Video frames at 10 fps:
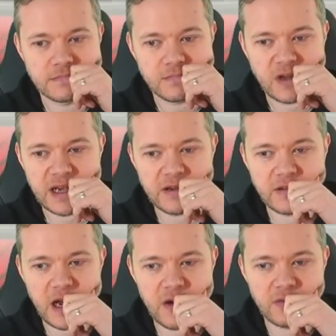Well, it,
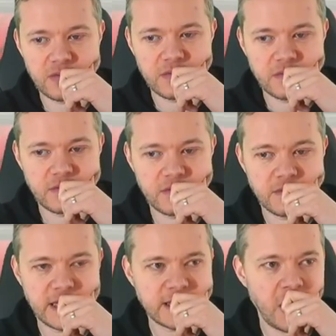no,
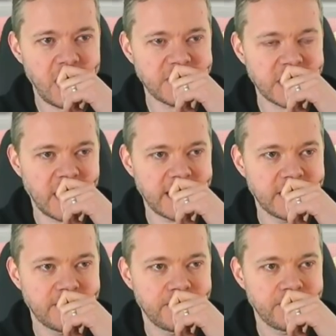it's not offside.
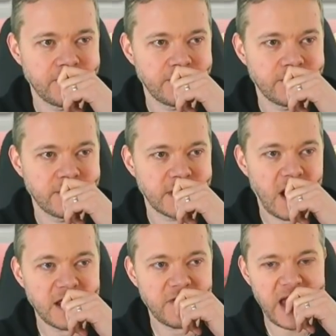It's
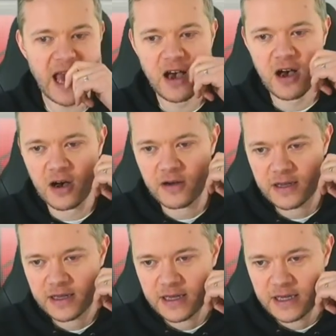going to VAR.
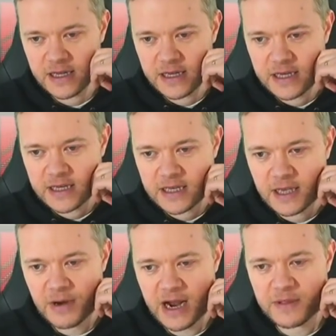
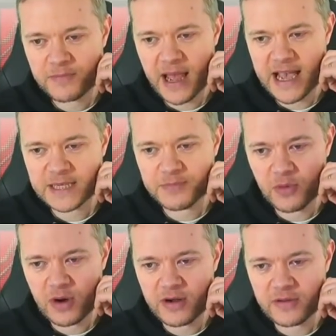You blame the players, but
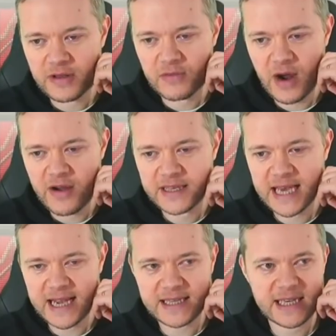where, the, where are the
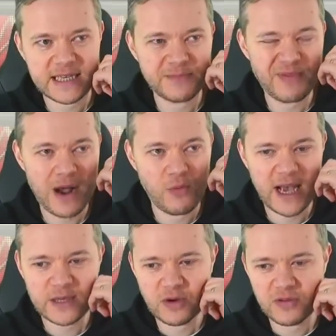tactics as Brown
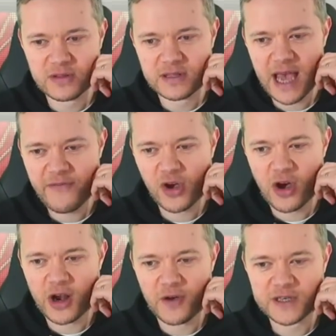West? Well, they haven't
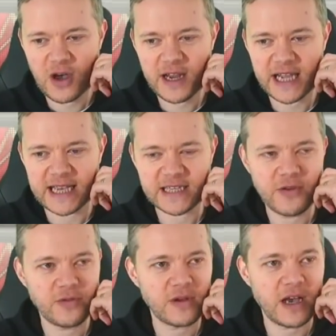got an offside here,
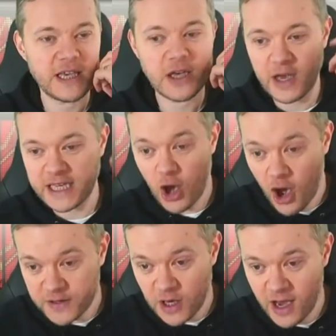so he's not, he's
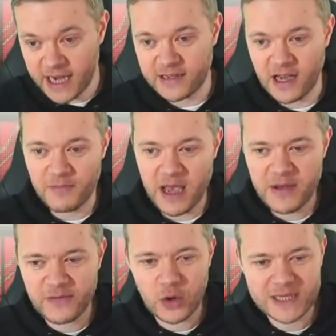not offside. I
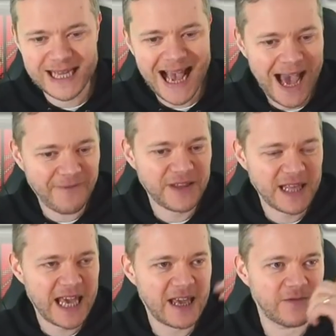maybe have looked at it after the
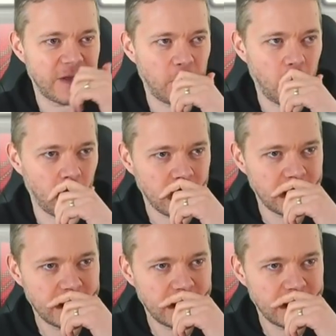kick of the ball.